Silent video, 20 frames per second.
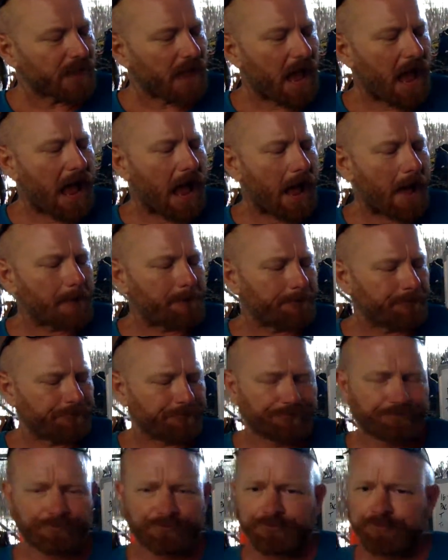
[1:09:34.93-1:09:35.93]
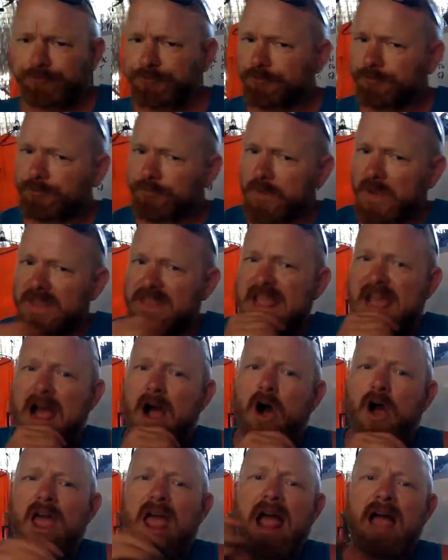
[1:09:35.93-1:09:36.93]

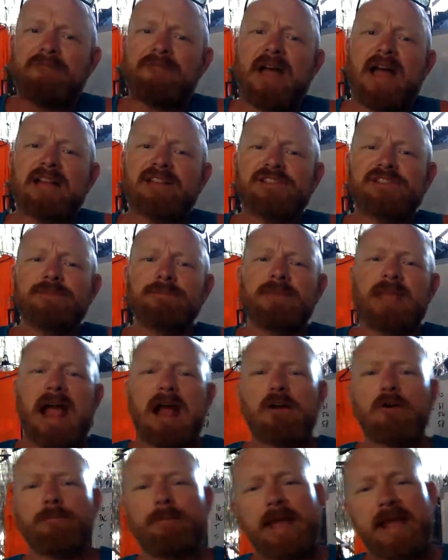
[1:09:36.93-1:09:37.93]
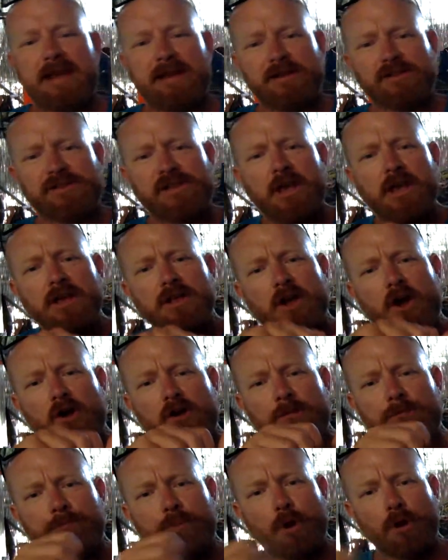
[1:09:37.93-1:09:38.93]
Yeah, I have had some carabiners
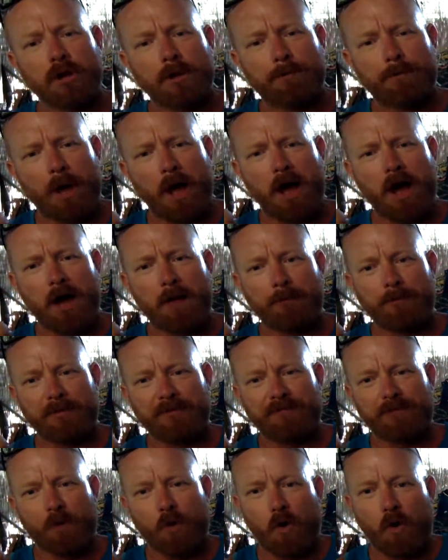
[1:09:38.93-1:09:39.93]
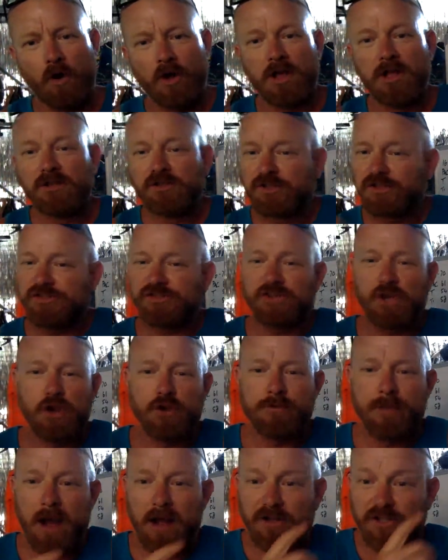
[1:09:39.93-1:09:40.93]
kind of pull apart before just
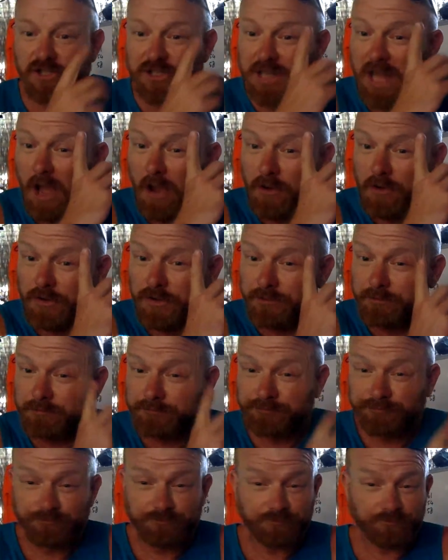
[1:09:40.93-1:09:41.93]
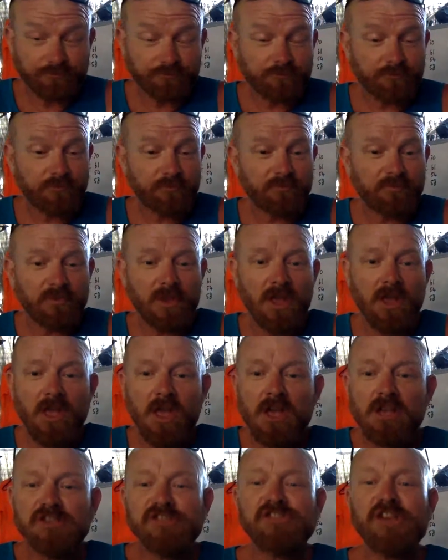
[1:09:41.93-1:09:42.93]
too much load.
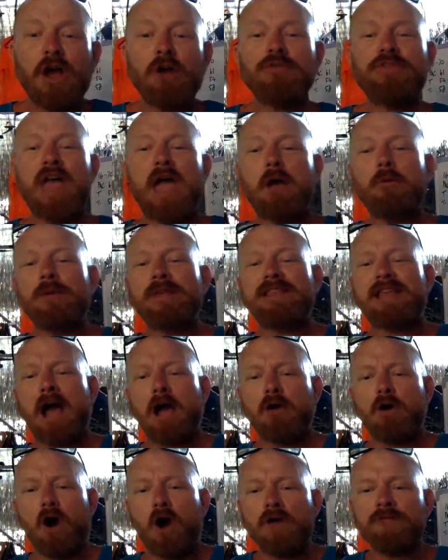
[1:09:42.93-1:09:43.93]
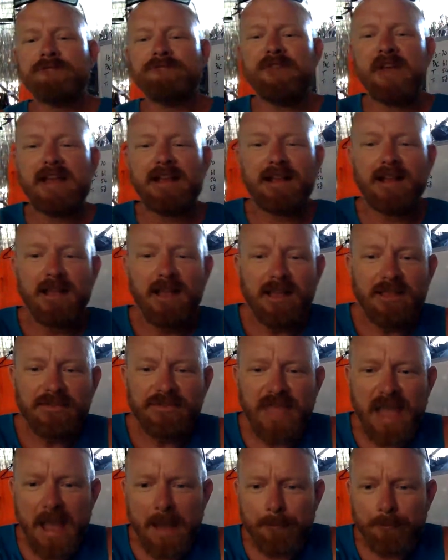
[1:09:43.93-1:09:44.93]
So there we go. I think
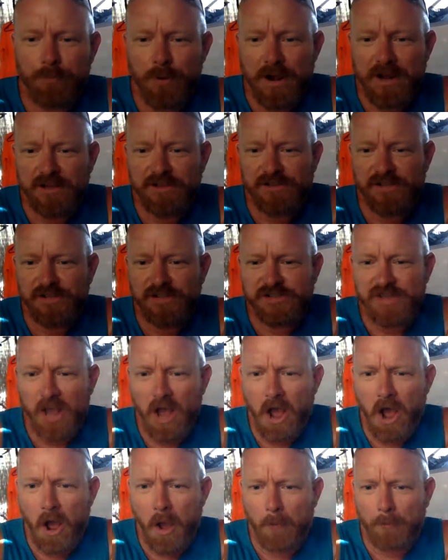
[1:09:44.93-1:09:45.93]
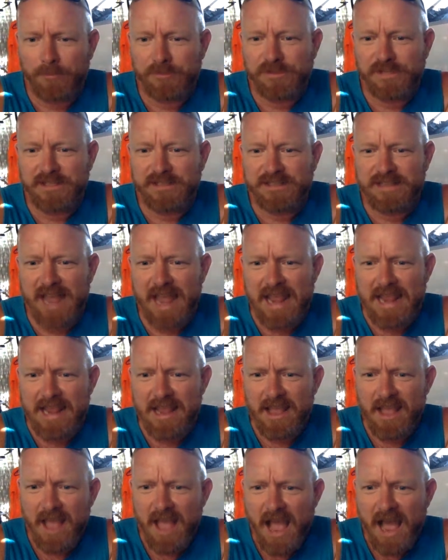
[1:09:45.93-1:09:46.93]
that brings us up to
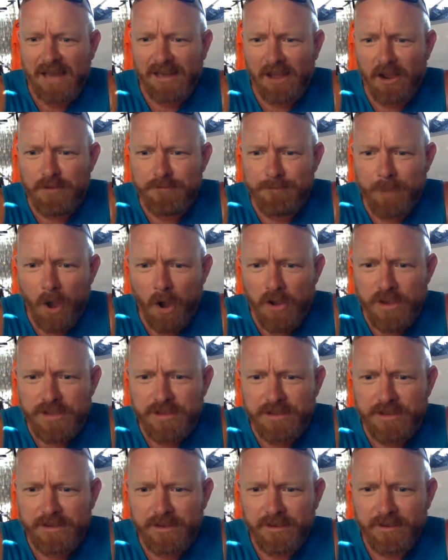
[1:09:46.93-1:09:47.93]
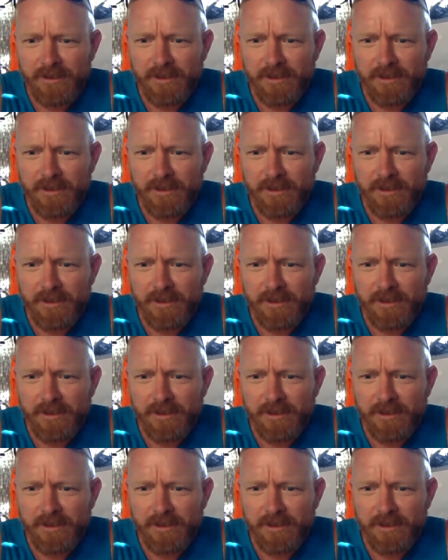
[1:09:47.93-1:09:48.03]
date. Hello, Mike.